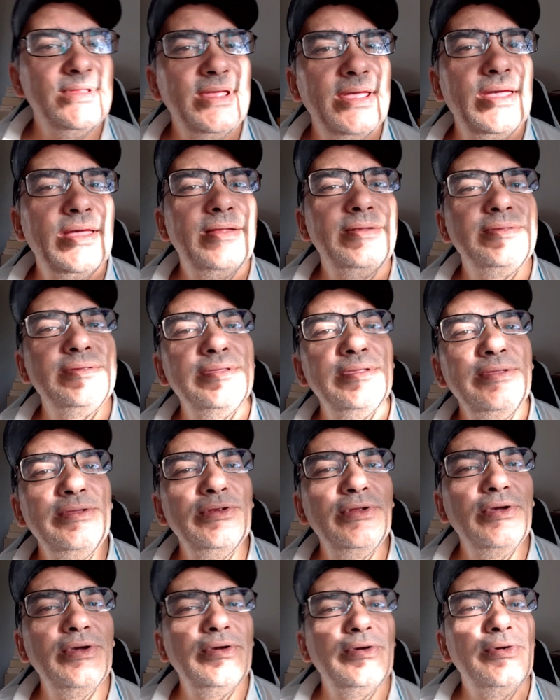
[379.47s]
that, you
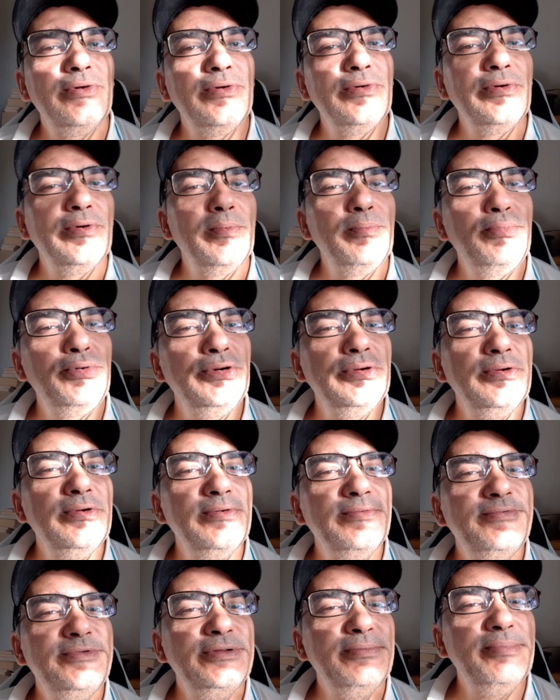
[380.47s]
know,
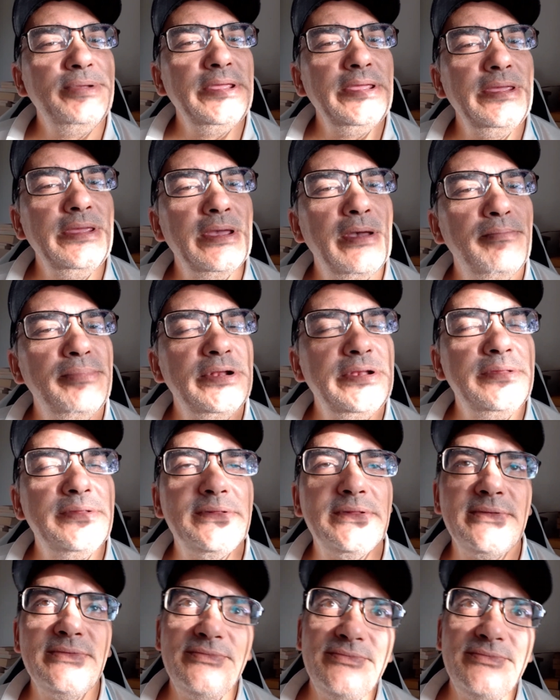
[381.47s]
proved to be a bit